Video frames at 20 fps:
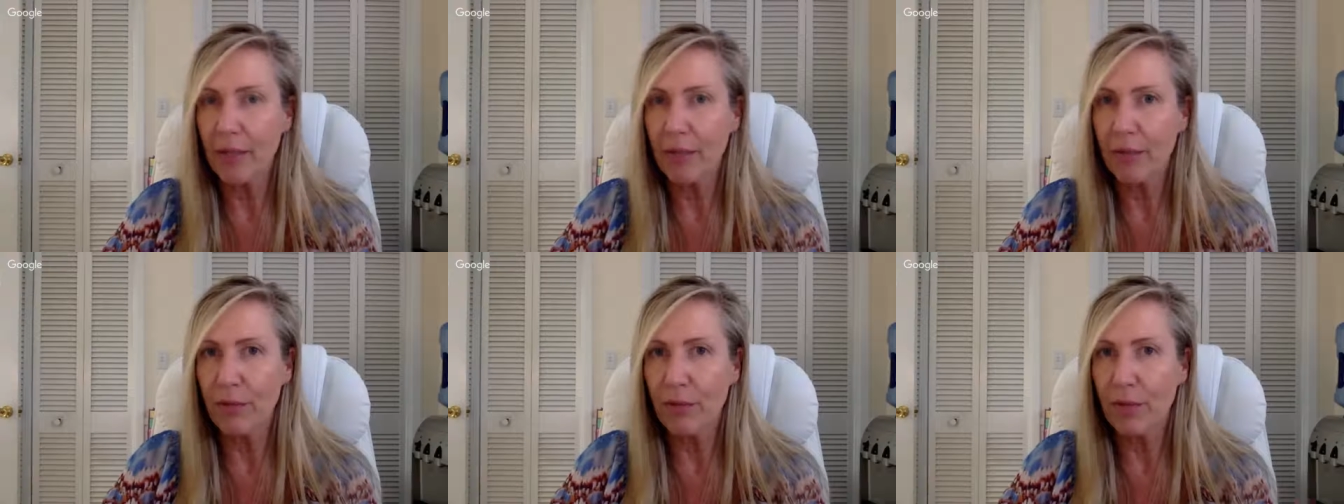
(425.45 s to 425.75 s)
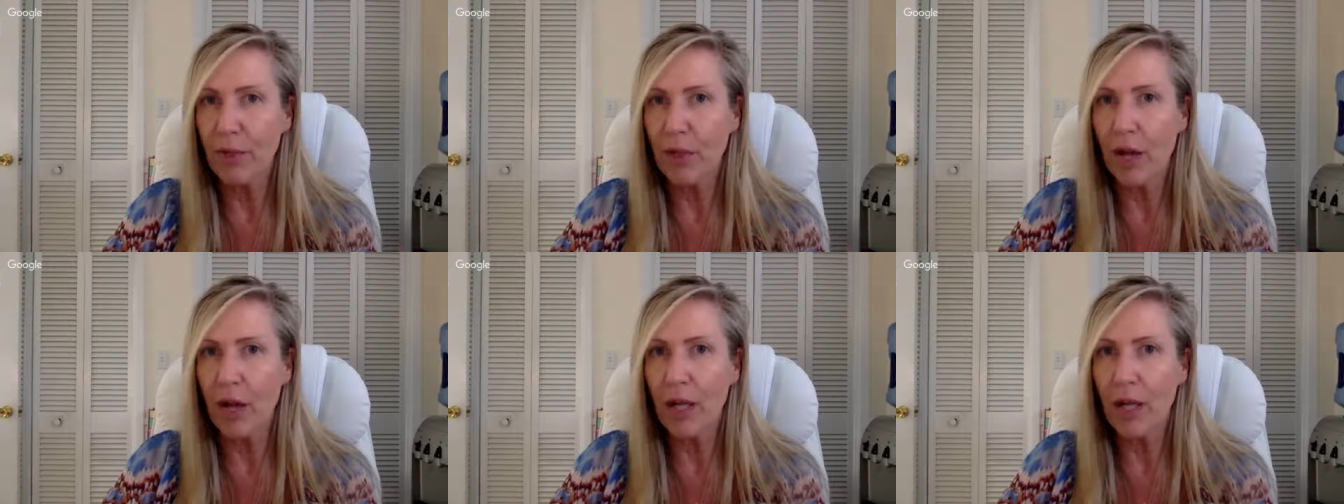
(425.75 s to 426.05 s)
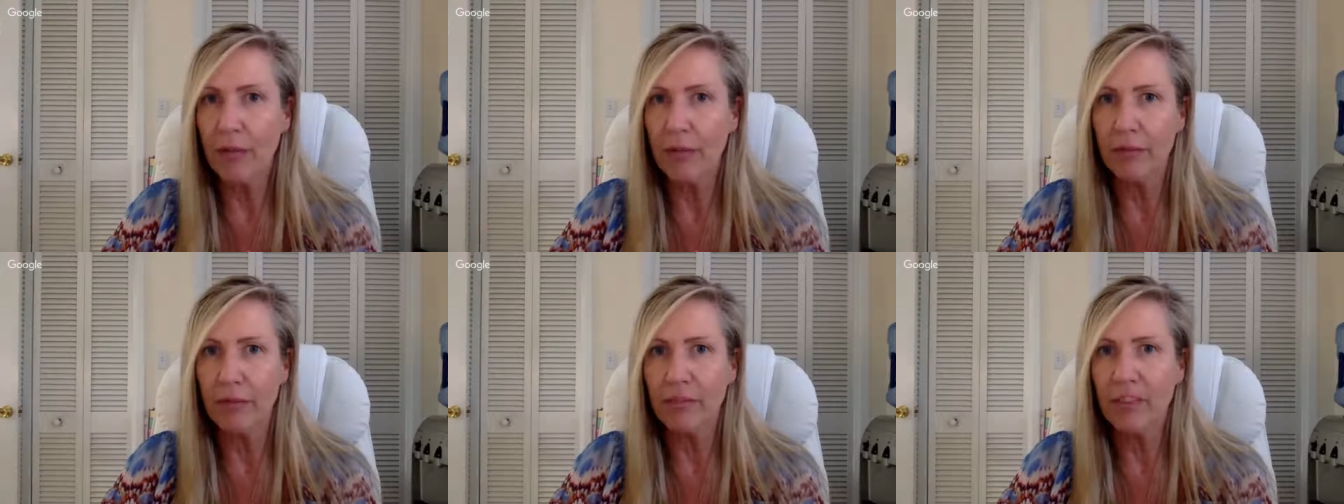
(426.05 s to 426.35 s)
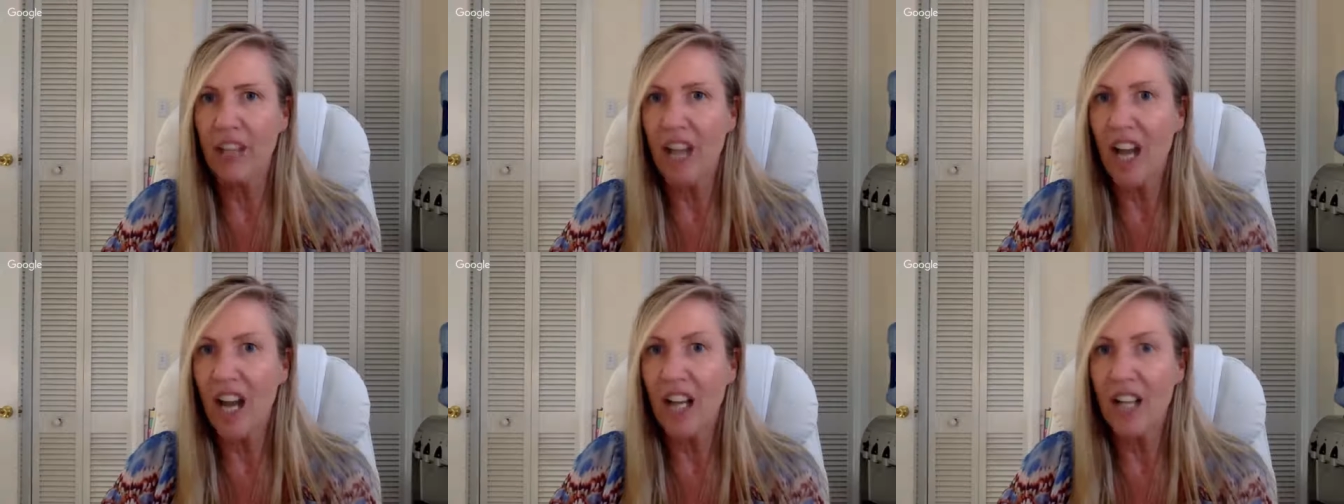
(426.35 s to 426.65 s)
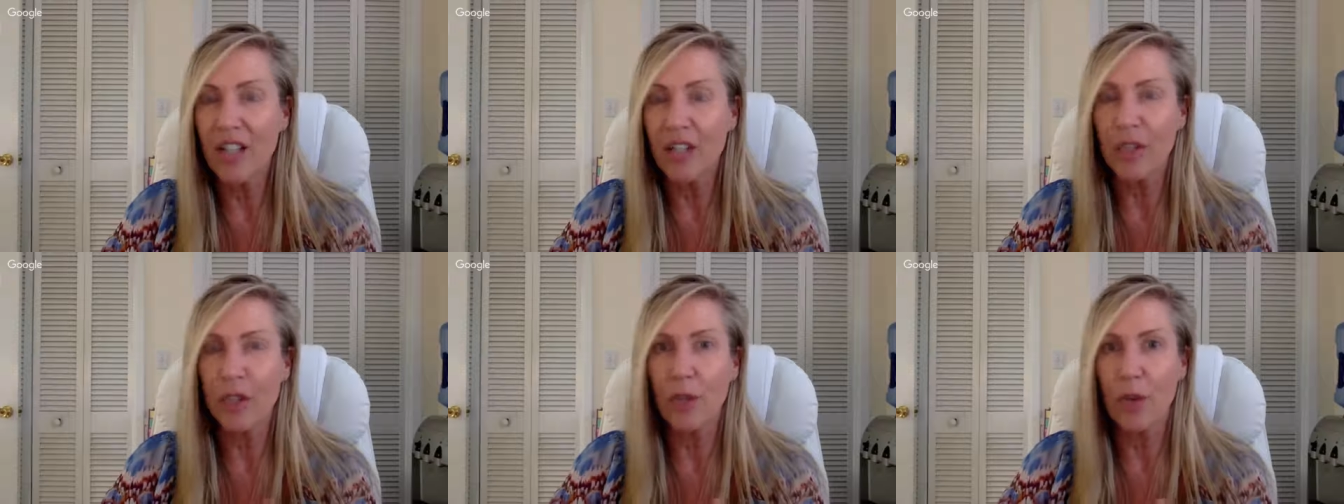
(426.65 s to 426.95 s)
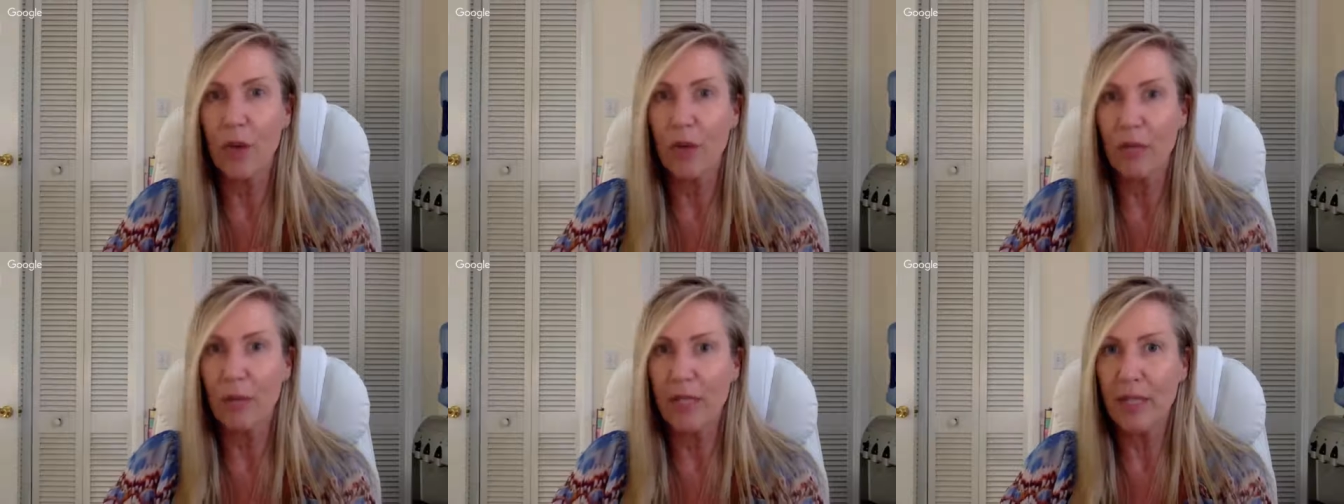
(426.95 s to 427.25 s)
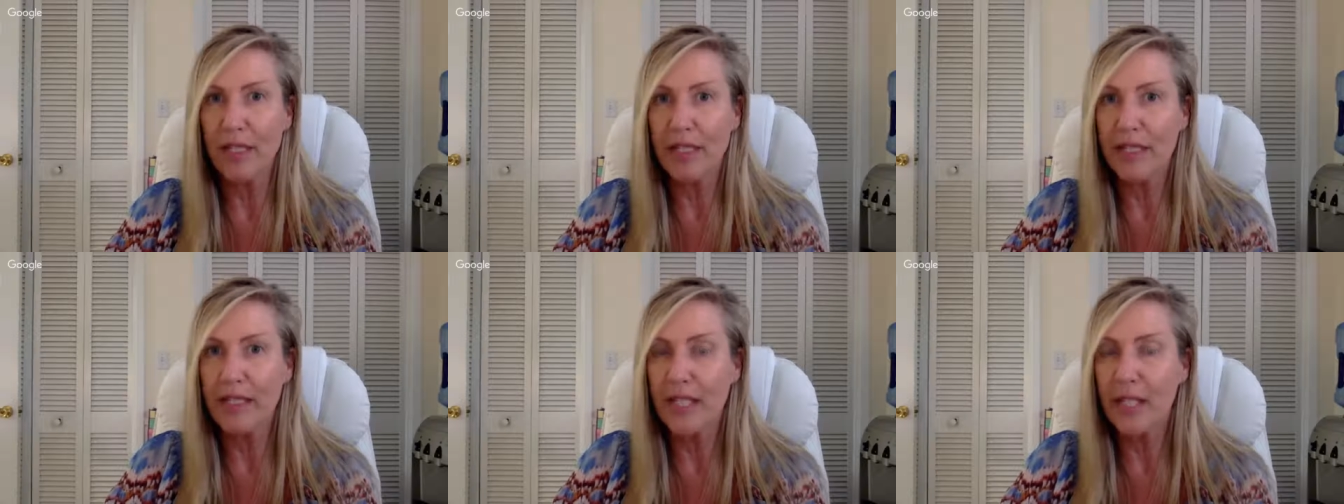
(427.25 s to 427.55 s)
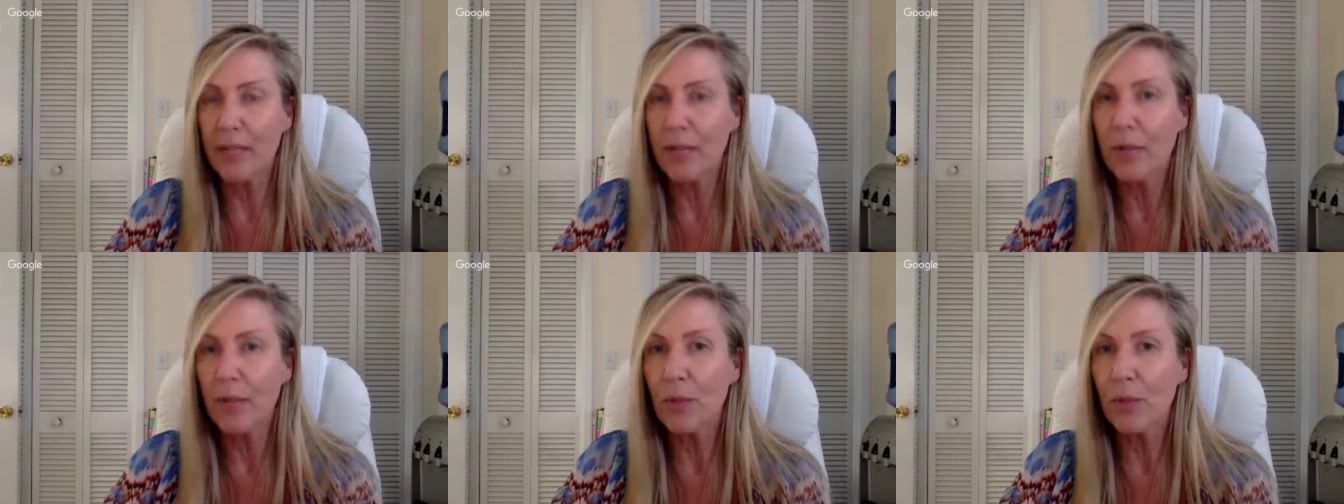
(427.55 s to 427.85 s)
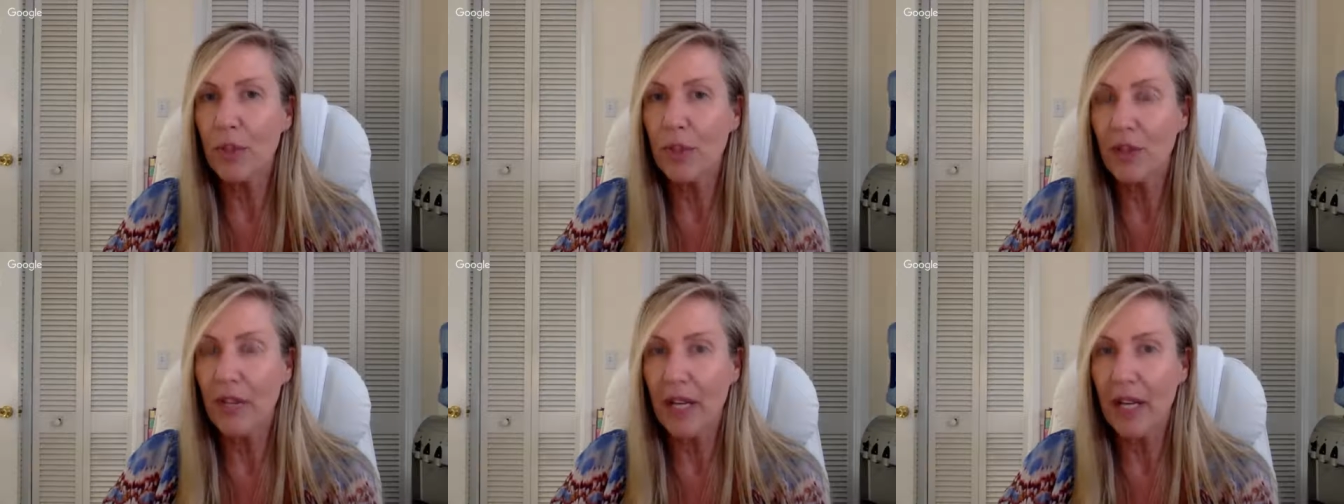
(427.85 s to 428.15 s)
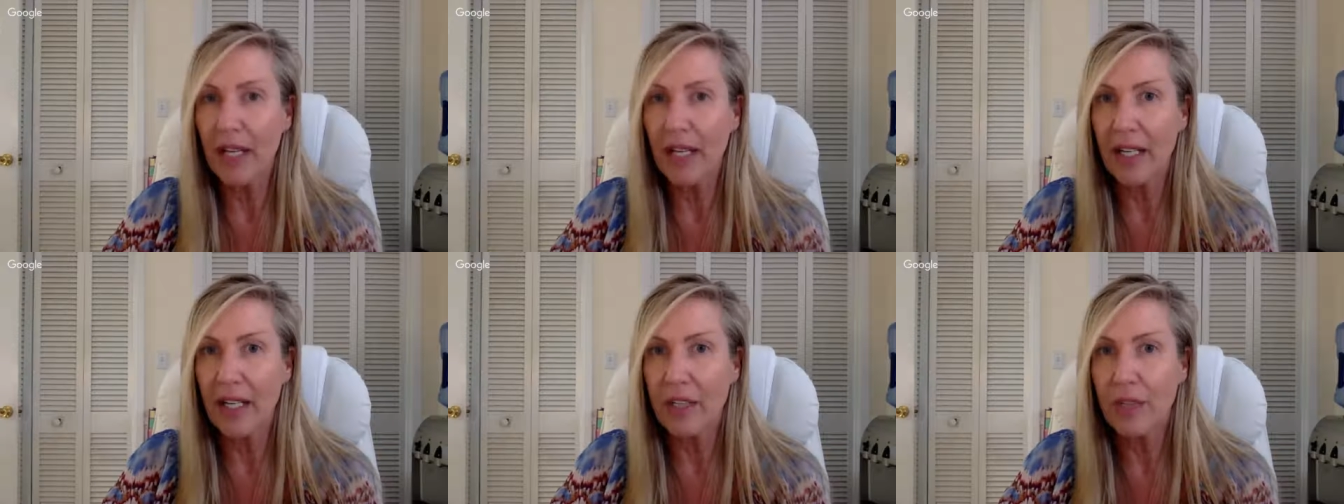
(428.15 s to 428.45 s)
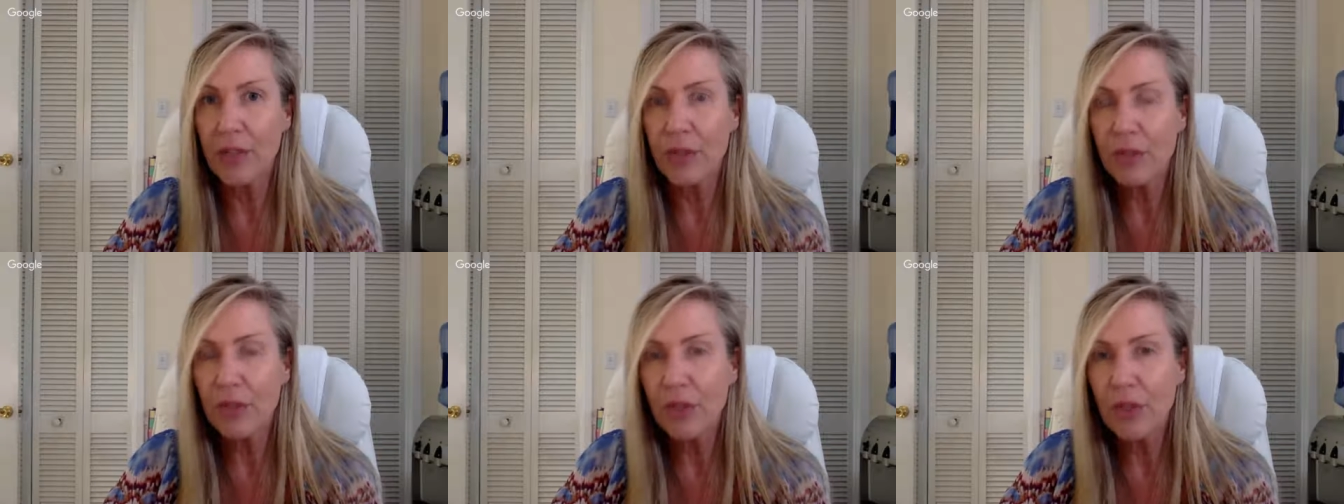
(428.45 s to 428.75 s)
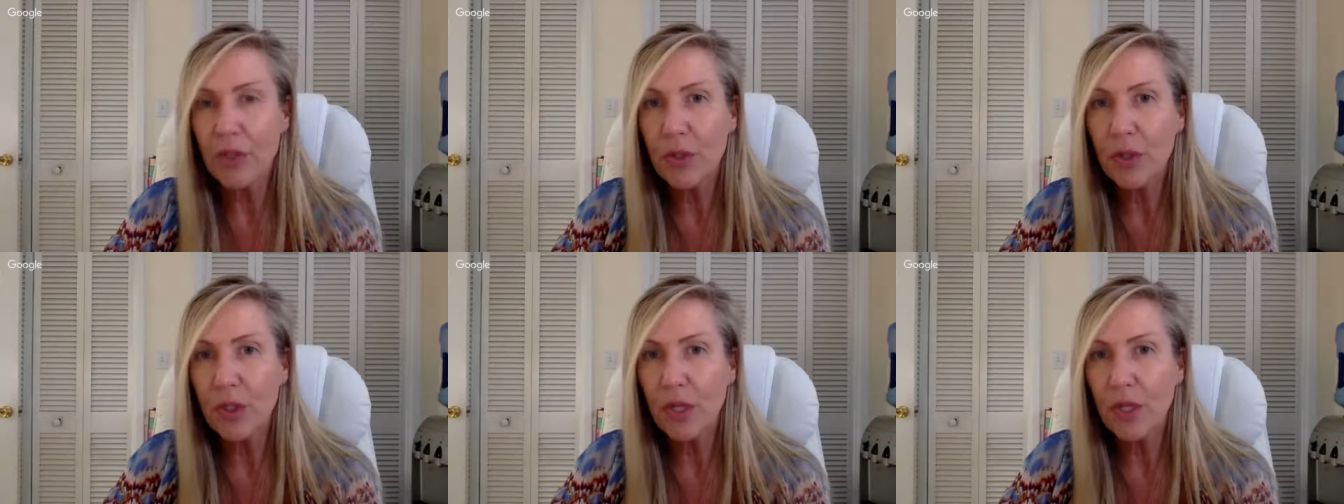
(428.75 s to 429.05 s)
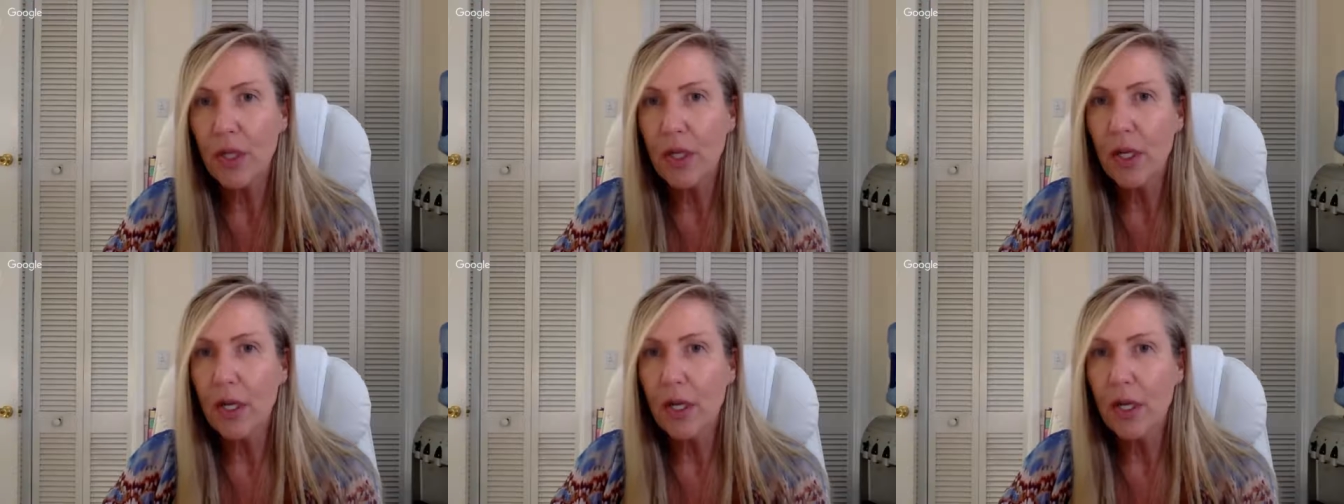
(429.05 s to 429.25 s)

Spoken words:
a full-on 9 to 12-minute segment where they're getting interviewed,